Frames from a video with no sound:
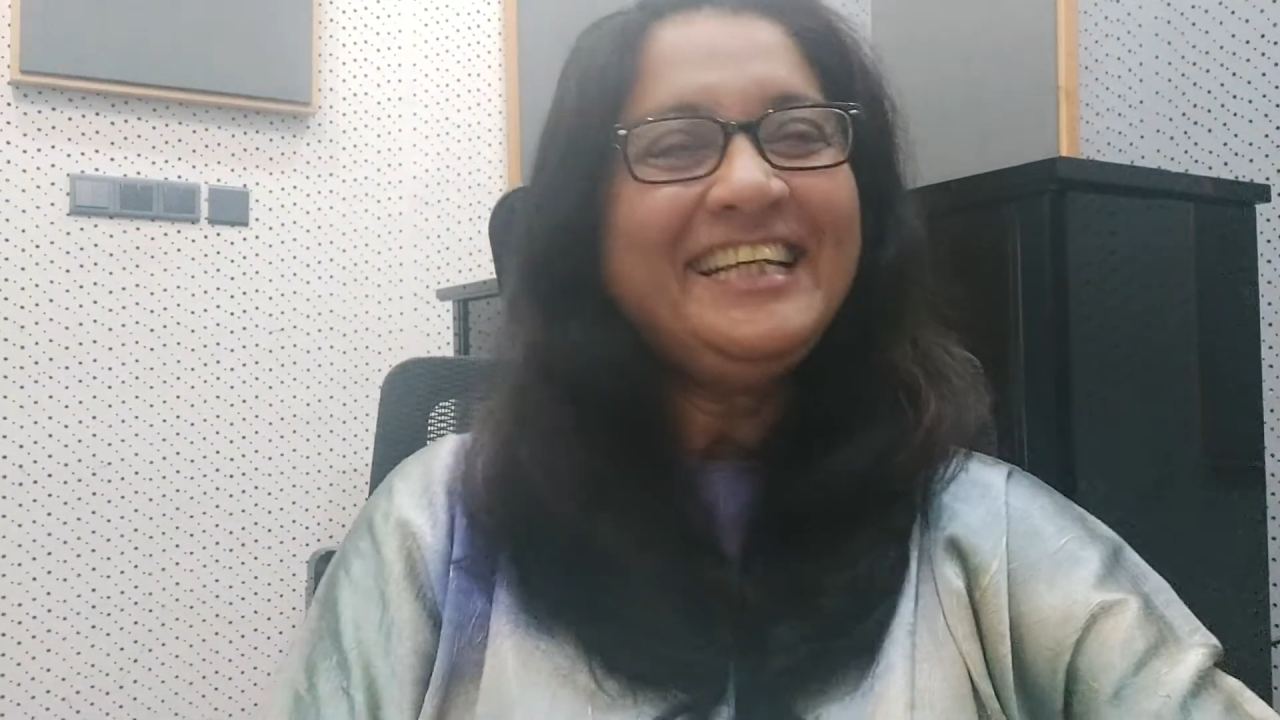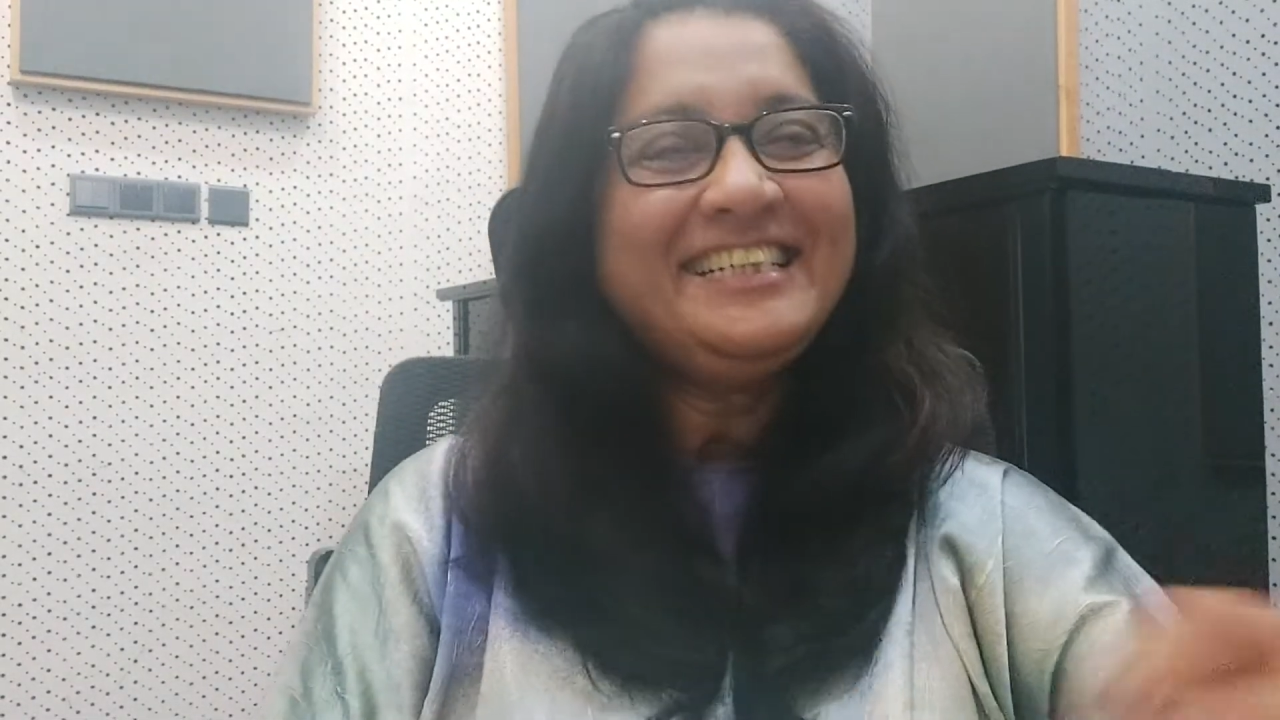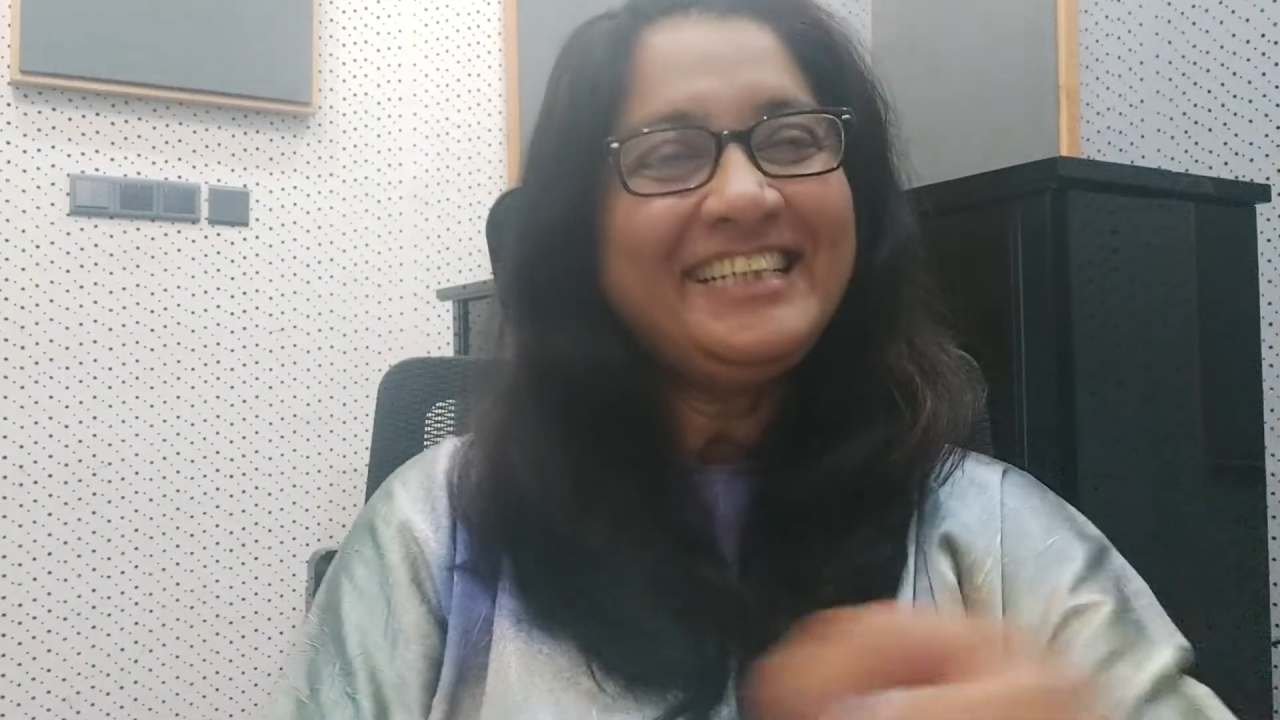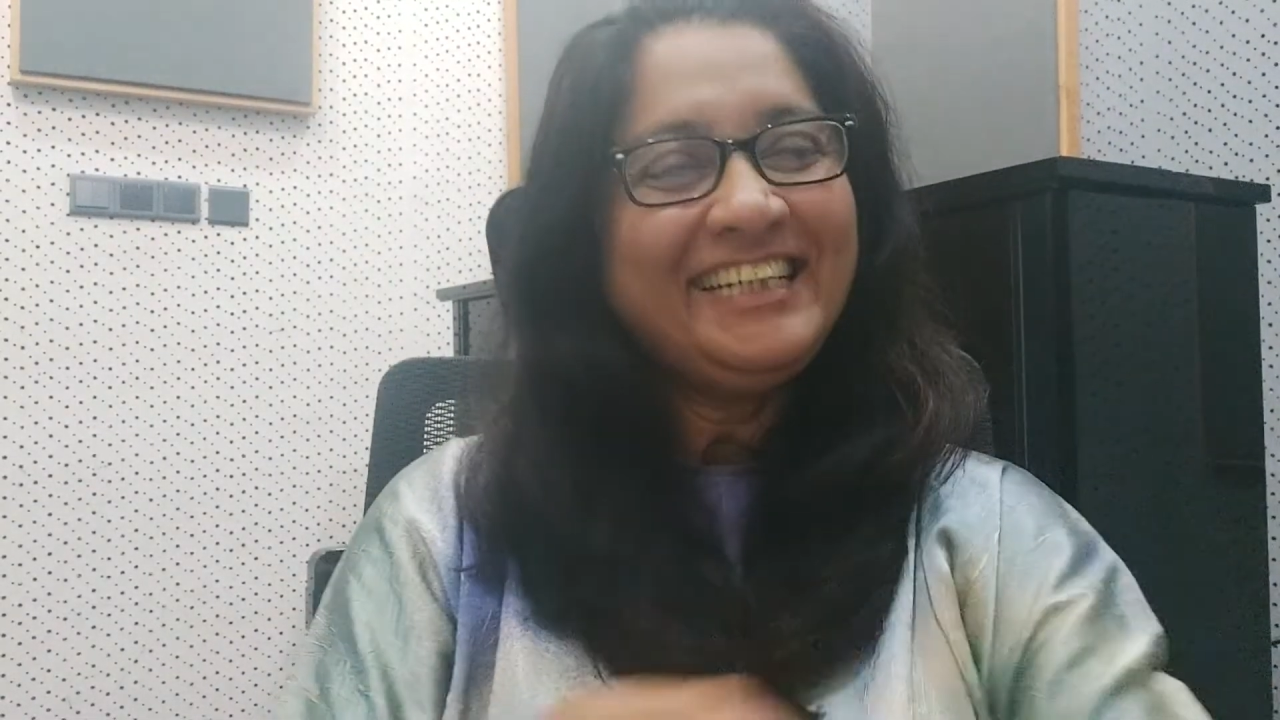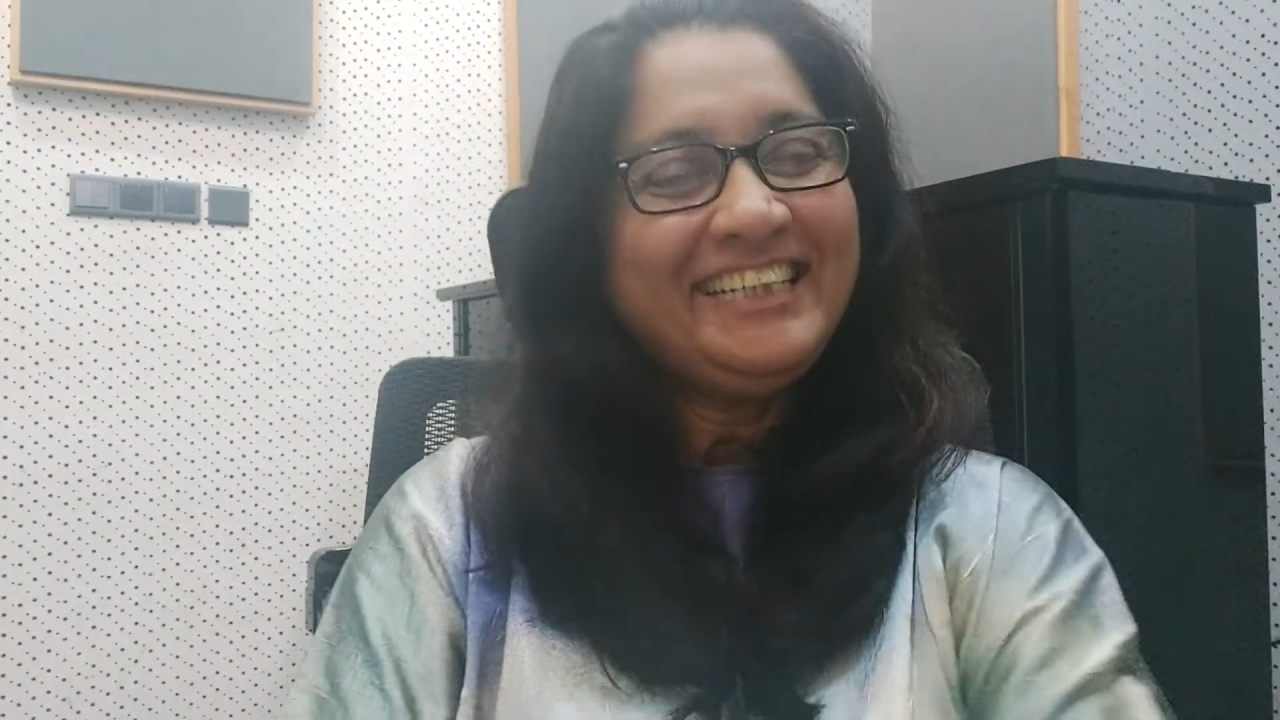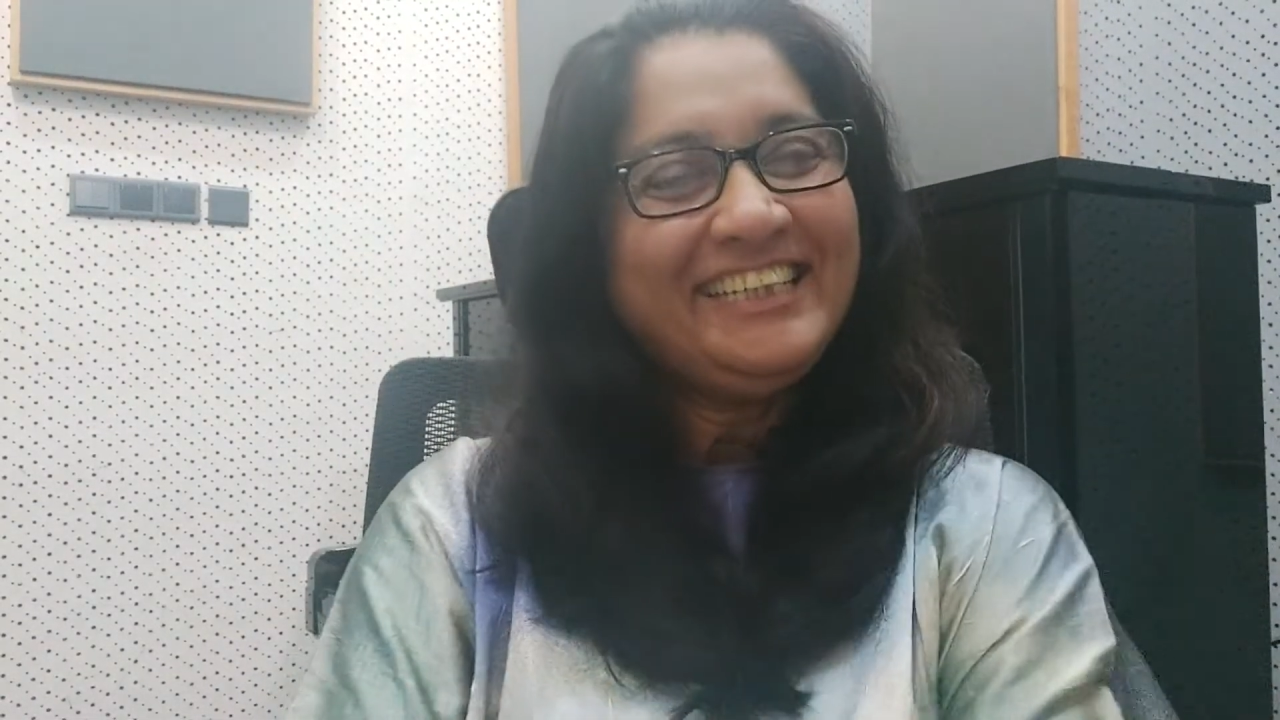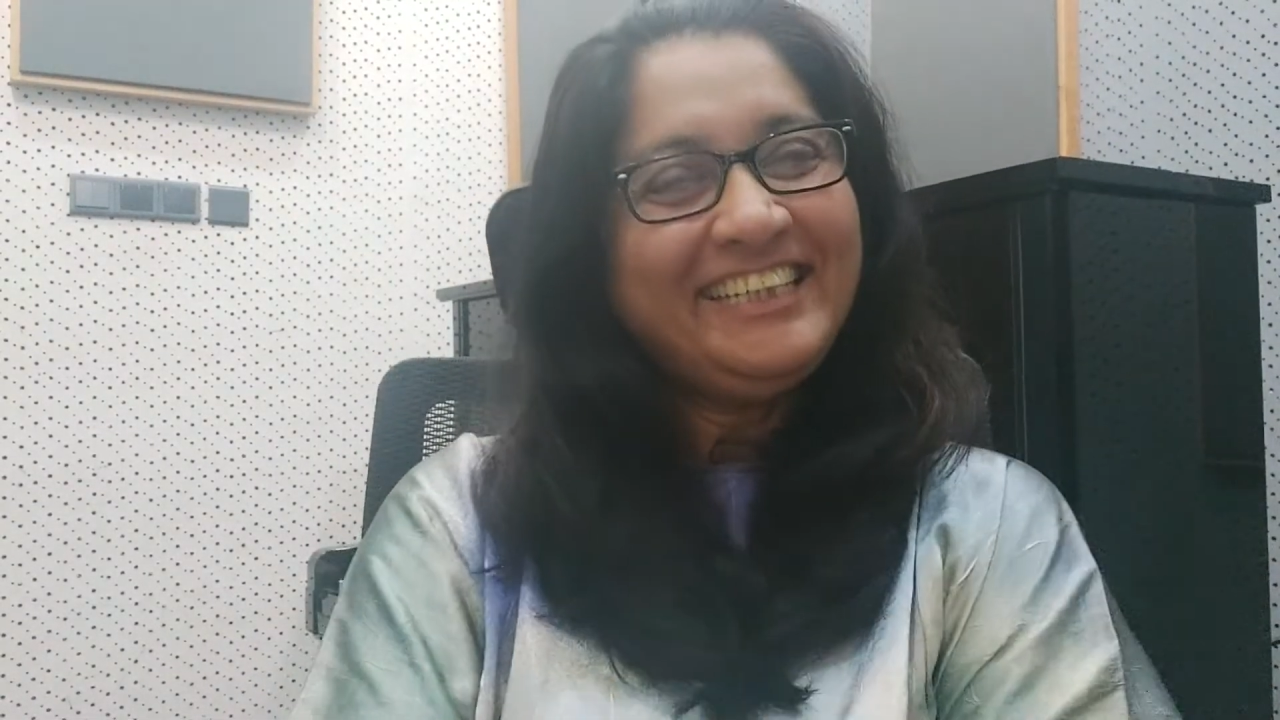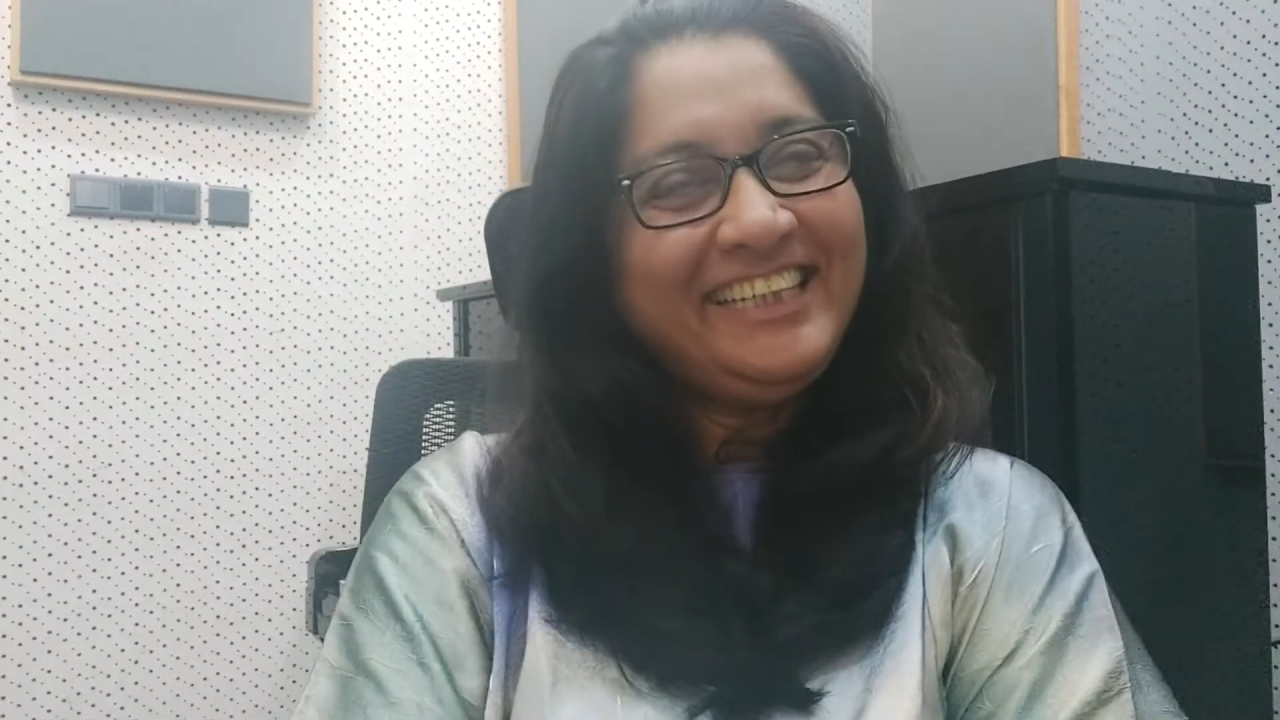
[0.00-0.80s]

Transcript: lesson